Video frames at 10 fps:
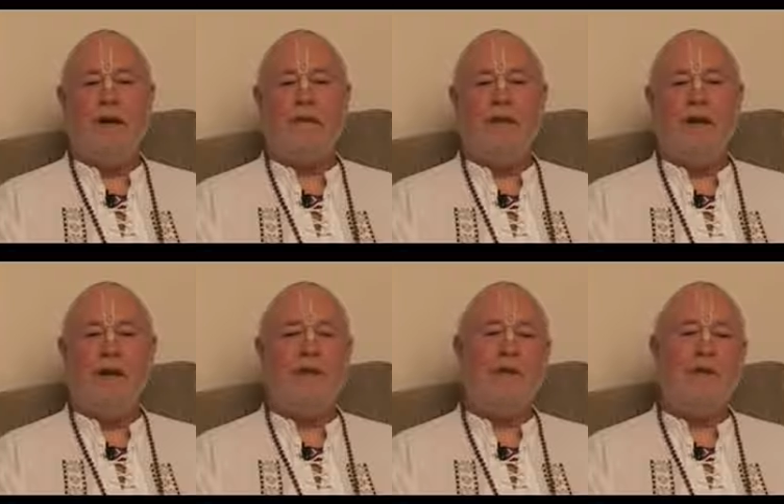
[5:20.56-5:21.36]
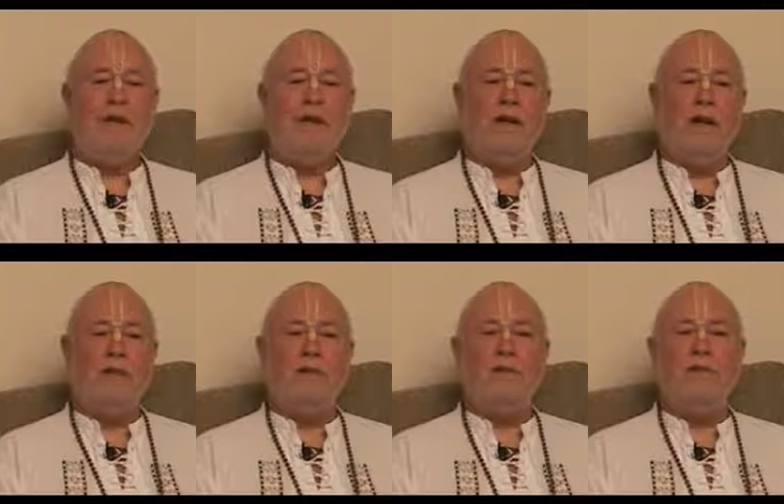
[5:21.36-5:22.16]
Ontology and
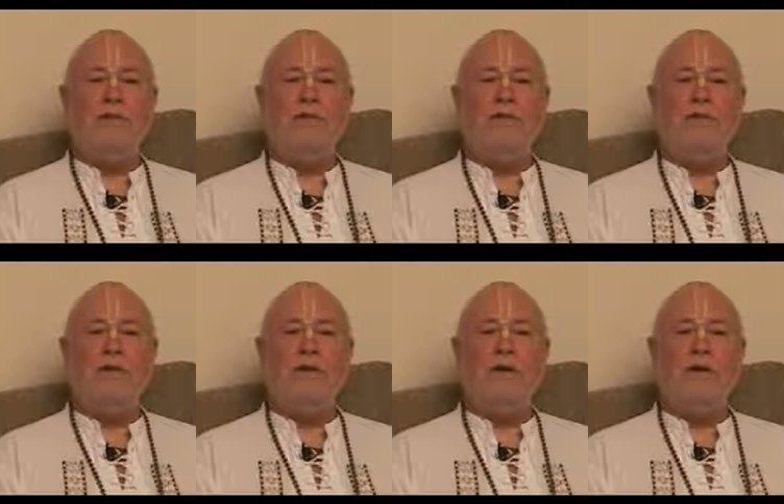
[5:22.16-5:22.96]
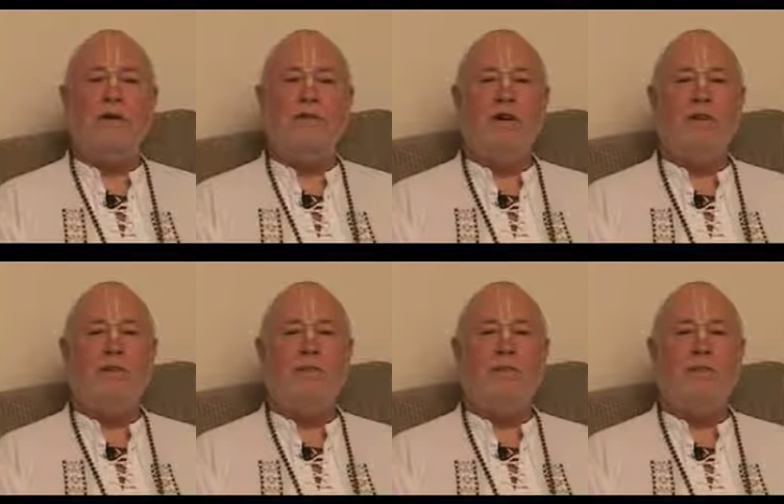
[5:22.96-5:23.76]
consciousness are
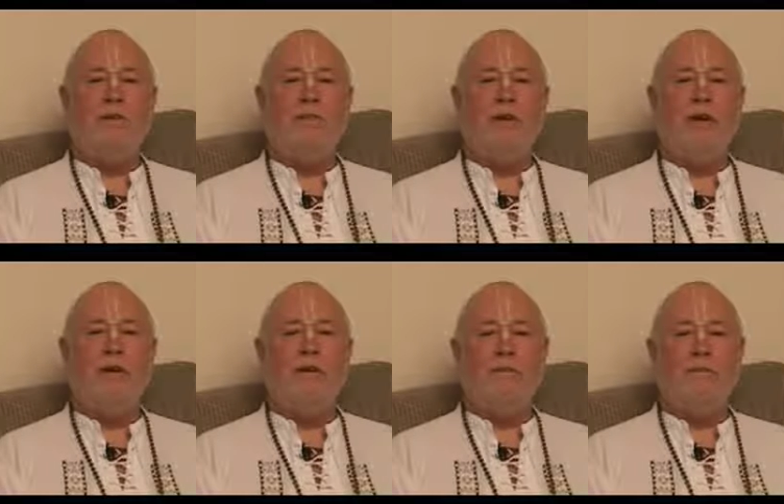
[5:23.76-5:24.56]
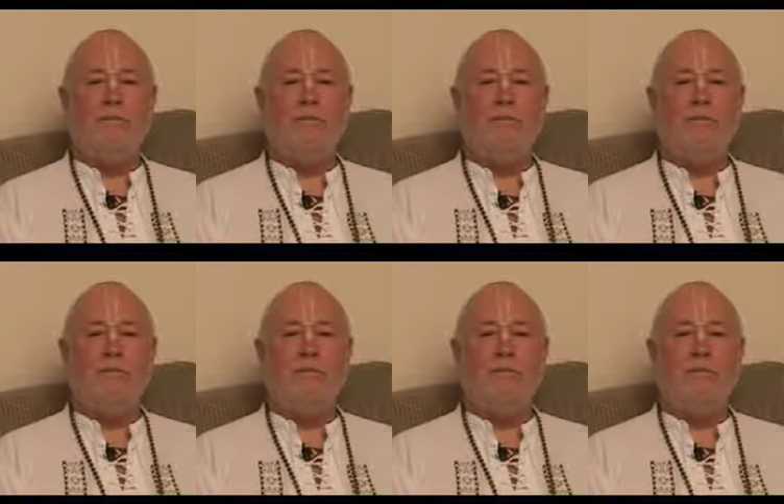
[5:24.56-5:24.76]
very deeply related.